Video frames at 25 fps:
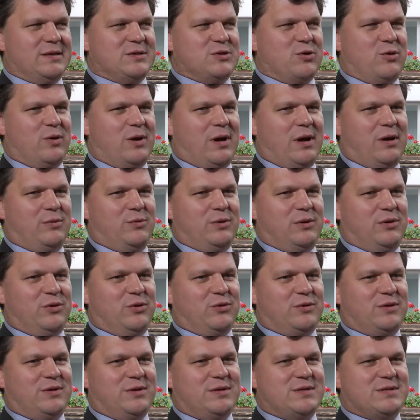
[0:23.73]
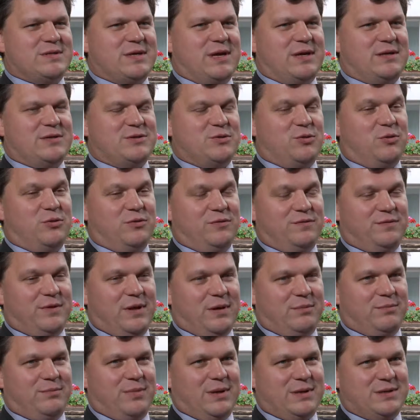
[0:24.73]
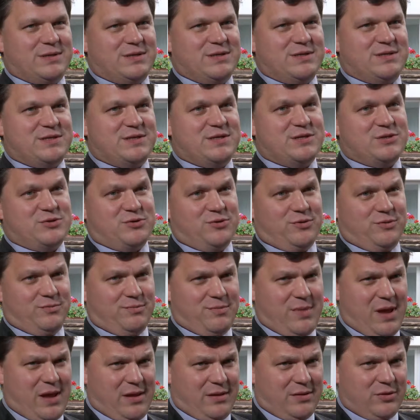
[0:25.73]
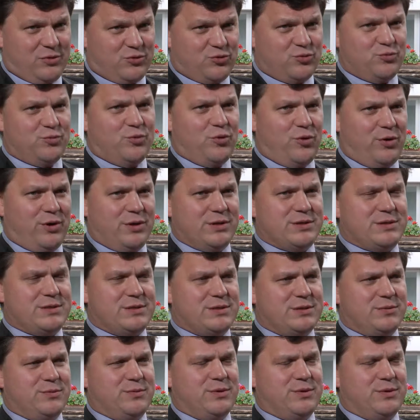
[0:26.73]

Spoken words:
So I will not cite all of them, but insist on main 2 points,